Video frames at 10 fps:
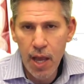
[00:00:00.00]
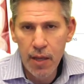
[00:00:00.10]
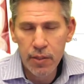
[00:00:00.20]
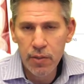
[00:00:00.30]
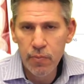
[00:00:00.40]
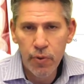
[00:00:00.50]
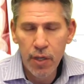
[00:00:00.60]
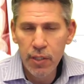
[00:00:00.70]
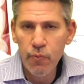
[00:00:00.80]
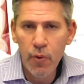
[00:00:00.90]
You
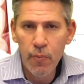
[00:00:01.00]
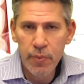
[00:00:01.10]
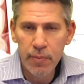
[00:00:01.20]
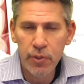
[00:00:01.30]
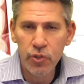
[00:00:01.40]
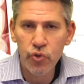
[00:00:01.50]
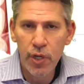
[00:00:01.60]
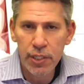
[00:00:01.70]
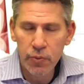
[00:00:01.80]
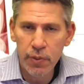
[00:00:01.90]
probably won't be able to
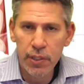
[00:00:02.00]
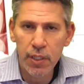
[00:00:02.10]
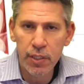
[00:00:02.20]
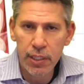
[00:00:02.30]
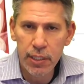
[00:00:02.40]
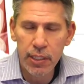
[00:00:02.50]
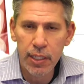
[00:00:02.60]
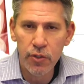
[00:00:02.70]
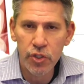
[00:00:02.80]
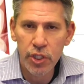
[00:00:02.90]
trust what the
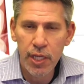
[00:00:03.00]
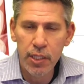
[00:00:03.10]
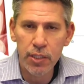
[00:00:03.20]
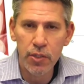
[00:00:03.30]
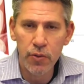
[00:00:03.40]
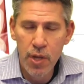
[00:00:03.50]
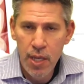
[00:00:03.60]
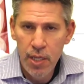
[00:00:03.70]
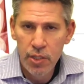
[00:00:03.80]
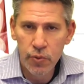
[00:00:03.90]
articulator is telling you.
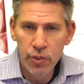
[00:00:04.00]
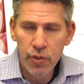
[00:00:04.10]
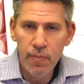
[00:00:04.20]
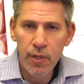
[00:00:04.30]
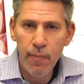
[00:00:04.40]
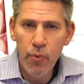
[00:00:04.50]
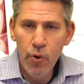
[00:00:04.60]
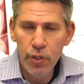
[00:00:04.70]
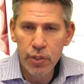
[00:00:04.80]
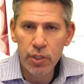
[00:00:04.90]
So it's going to be
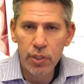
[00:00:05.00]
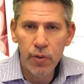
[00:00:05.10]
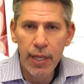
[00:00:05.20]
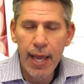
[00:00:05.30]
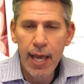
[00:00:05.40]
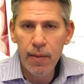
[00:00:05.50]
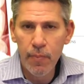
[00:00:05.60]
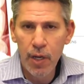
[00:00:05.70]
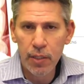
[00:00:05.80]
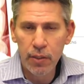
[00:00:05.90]
important to go to Edit
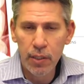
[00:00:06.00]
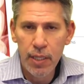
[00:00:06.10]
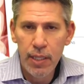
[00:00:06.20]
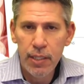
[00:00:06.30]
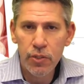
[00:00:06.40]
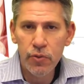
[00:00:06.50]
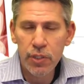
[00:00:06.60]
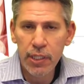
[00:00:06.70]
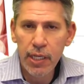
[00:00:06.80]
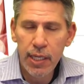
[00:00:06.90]
Model,
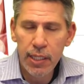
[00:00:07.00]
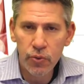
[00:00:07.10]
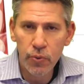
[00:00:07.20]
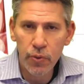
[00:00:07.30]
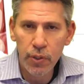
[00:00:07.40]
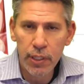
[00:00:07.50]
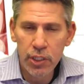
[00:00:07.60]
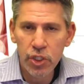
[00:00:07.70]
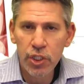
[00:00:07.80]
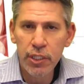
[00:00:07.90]
use the Cut tool,
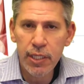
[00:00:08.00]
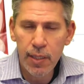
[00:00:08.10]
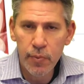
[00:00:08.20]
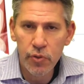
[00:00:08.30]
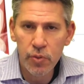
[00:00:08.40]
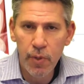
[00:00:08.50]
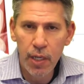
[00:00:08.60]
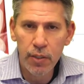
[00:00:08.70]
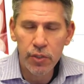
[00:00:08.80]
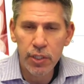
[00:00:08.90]
and just clean up those
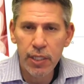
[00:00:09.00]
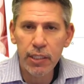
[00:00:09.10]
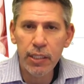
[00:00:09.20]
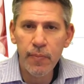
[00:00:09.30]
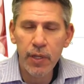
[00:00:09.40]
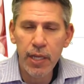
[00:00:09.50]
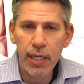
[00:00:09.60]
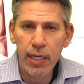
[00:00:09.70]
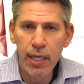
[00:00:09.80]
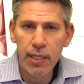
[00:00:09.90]
models and
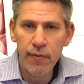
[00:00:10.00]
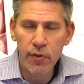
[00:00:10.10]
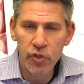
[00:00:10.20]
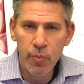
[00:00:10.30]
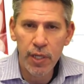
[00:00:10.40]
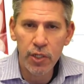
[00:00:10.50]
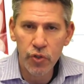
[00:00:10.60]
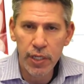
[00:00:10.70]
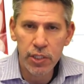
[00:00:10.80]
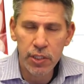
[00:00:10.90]
eliminate any of those
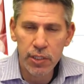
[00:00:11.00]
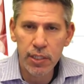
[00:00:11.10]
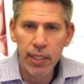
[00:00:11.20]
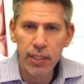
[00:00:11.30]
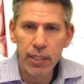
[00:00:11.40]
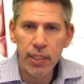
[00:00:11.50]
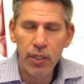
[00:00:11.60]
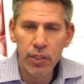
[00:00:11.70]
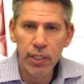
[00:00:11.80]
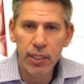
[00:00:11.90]
penetrations that the
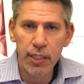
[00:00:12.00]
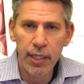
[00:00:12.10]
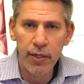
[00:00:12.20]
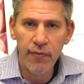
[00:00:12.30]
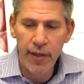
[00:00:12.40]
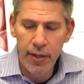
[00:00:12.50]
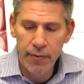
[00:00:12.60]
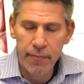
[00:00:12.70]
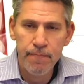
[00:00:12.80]
articulator found.